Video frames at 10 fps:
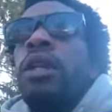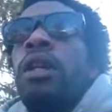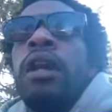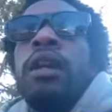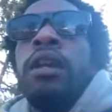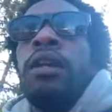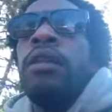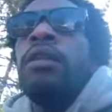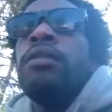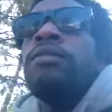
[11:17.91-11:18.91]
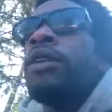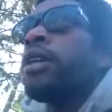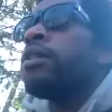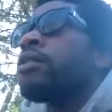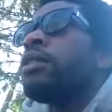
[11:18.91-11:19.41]
And I kick it in his
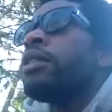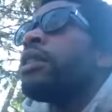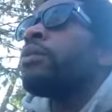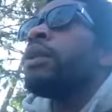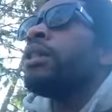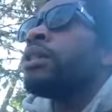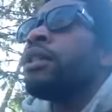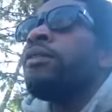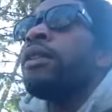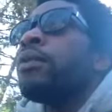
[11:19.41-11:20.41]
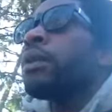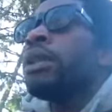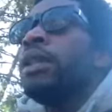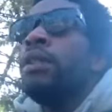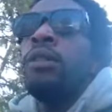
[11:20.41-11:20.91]
van until he's done with his shift, and then we
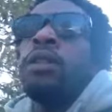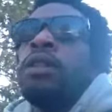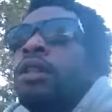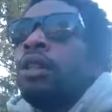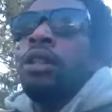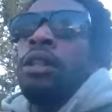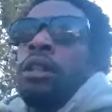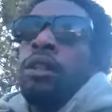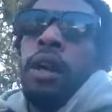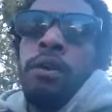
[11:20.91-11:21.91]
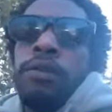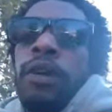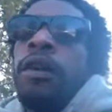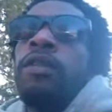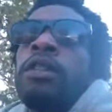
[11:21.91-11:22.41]
leave. And that was
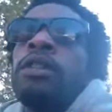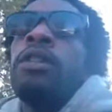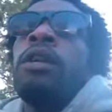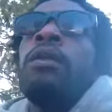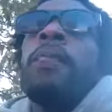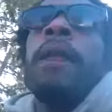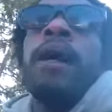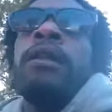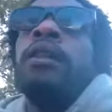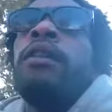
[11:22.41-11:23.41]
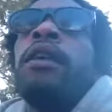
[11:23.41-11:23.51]
5 years ago. I did